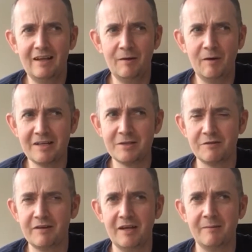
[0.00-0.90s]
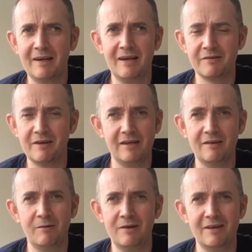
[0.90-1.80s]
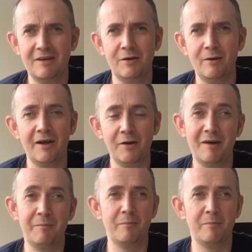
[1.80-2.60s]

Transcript: as I was thinking about it, I was thinking, why did I do it? I know I had